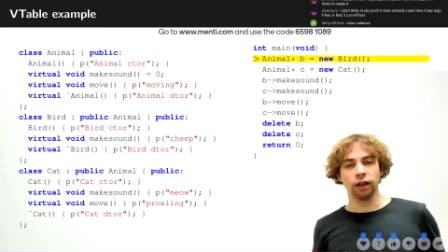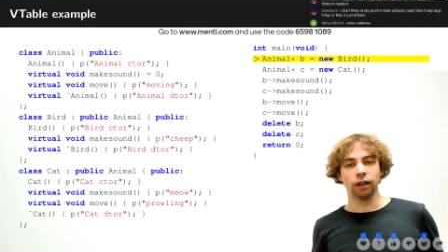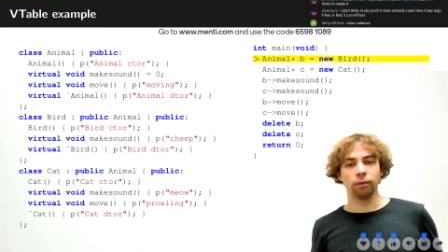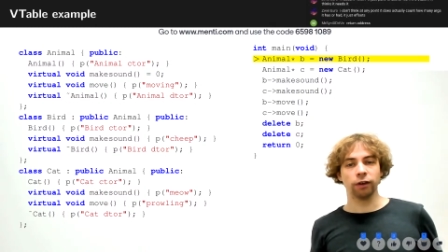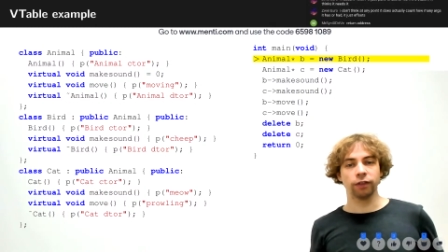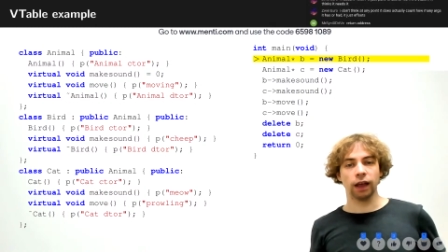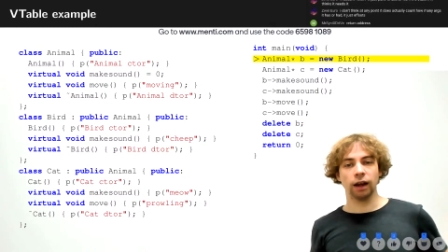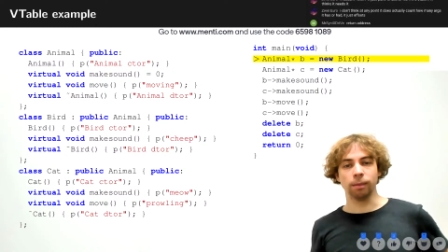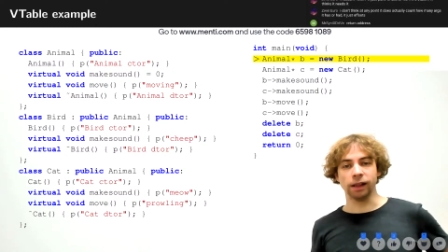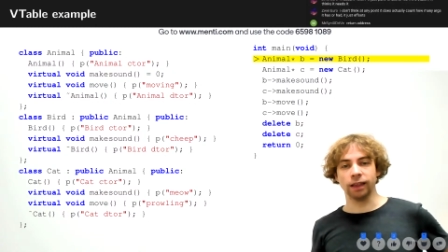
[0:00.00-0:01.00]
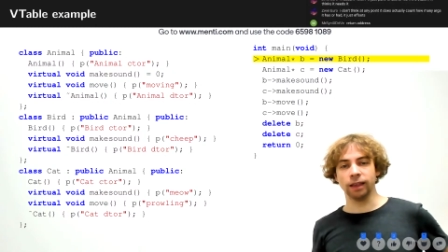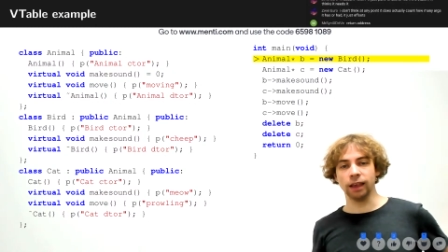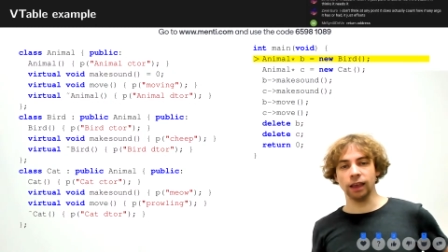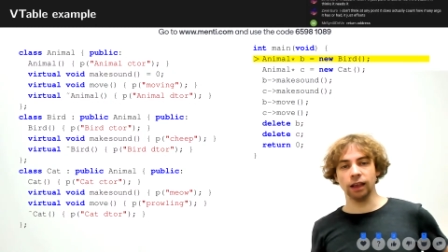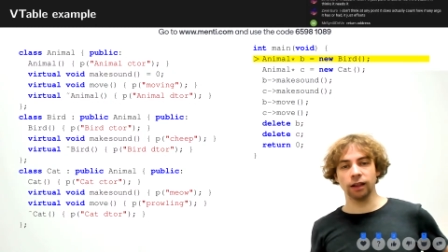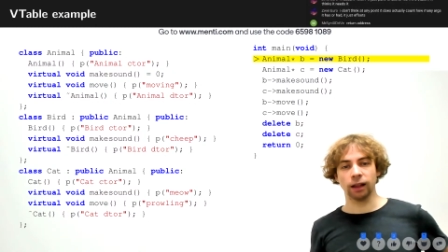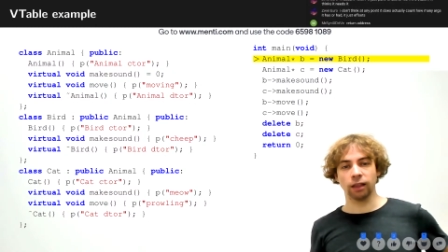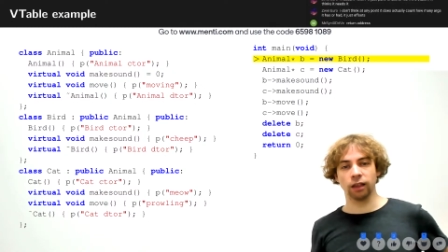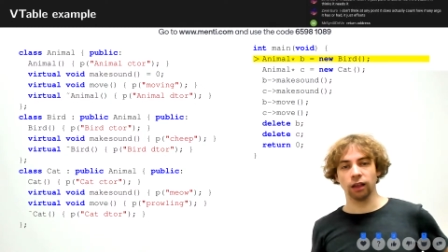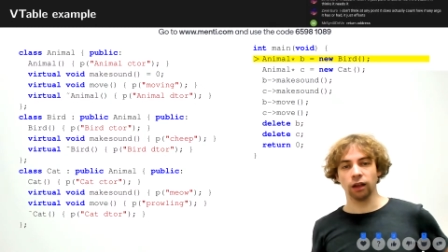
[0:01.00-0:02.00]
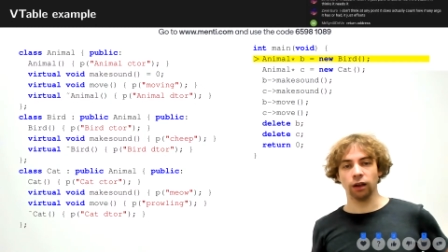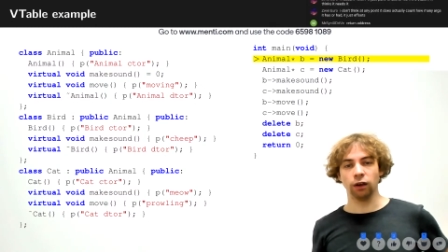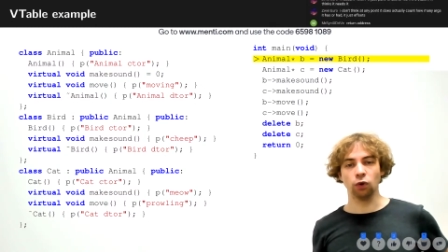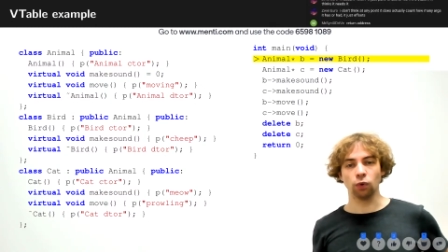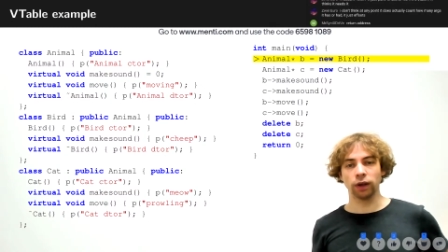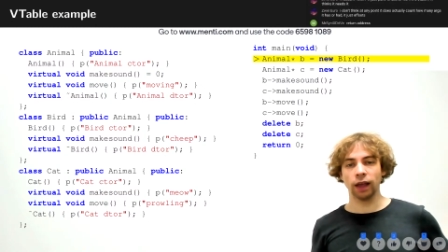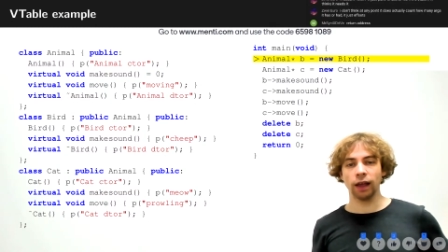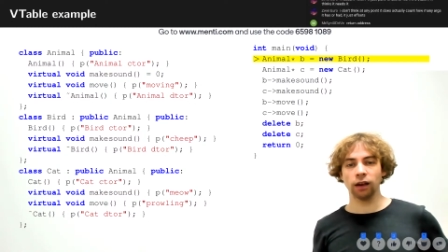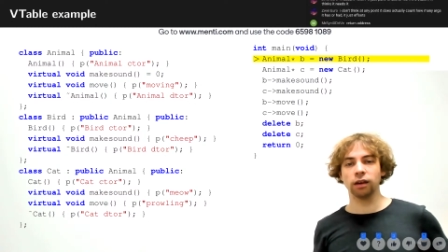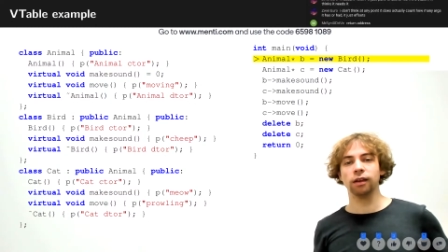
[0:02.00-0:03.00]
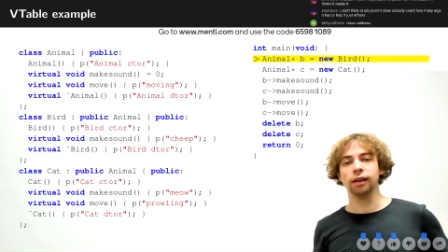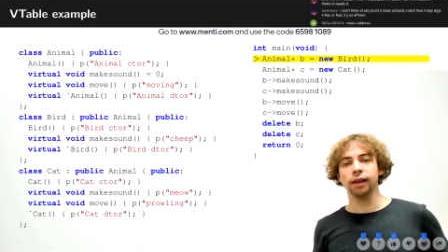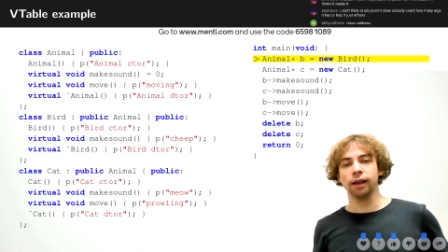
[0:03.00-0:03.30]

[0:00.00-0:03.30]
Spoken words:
Then we have the animal C, that's a new cat.